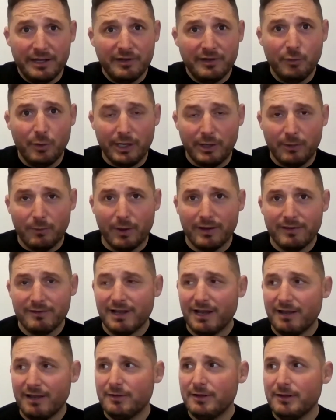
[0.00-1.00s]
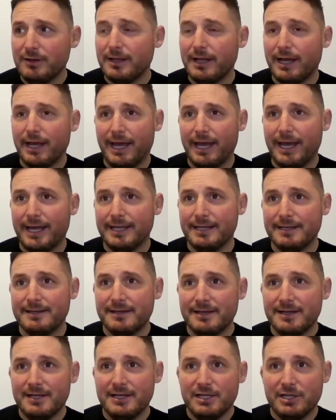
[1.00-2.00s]
21s level. And,
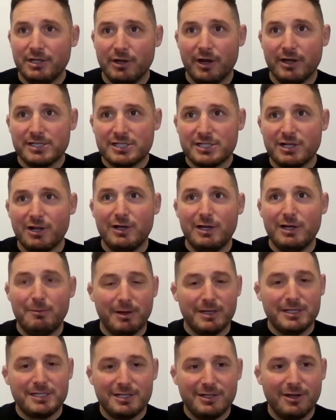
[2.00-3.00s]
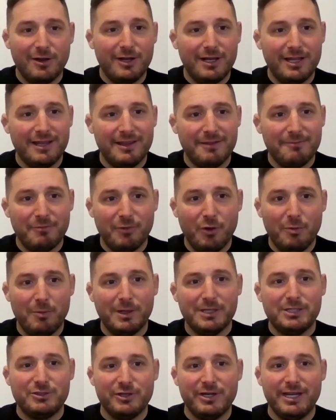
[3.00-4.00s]
you know, slowly by slowly, all my
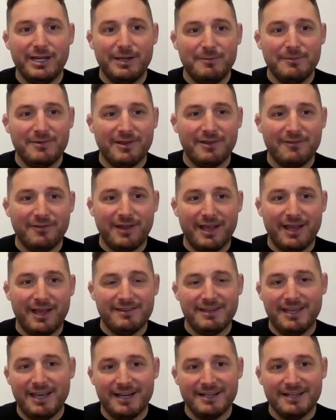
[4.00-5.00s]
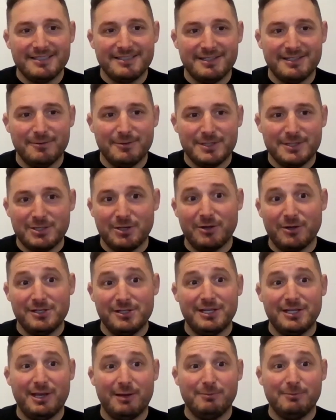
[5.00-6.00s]
dreams as a youngster were starting
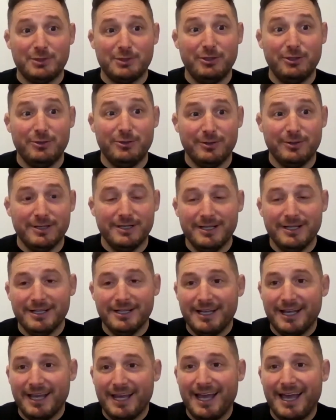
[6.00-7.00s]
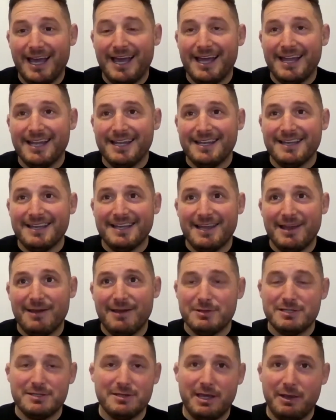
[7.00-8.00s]
to come true and it
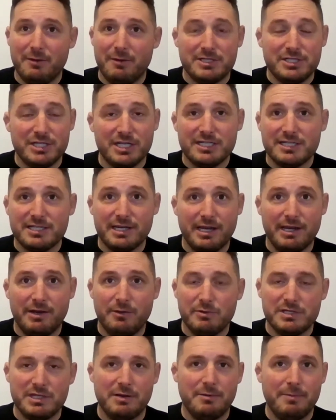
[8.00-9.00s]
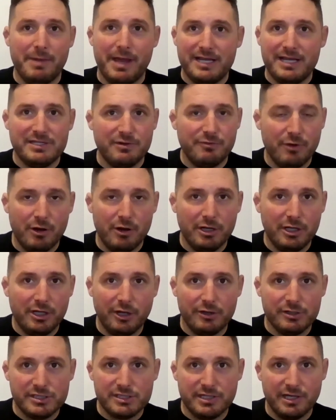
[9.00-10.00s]
was it was just it was an amazing roller
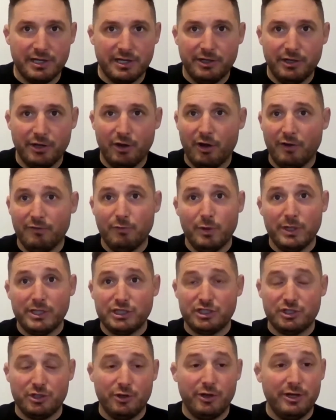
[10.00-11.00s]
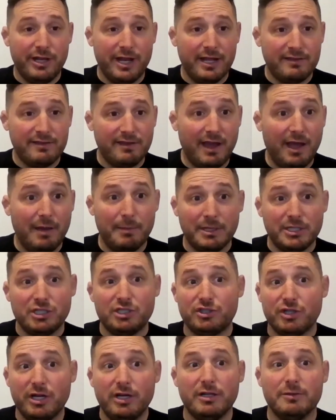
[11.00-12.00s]
coaster. You know, of which during that time I
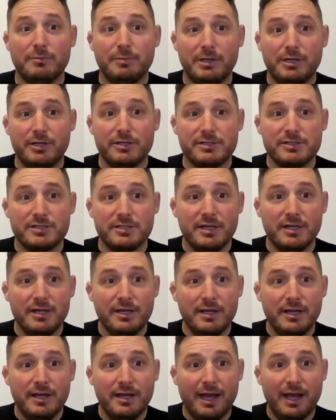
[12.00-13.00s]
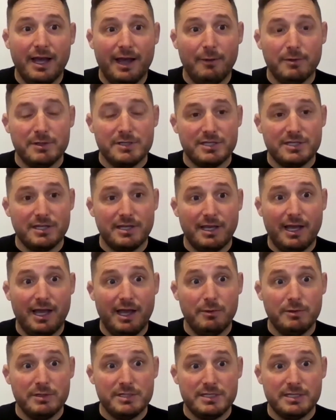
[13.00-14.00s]
struggled because I was I
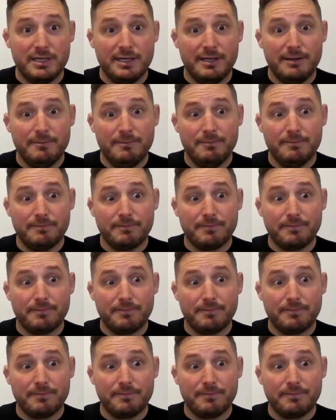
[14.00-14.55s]
was um,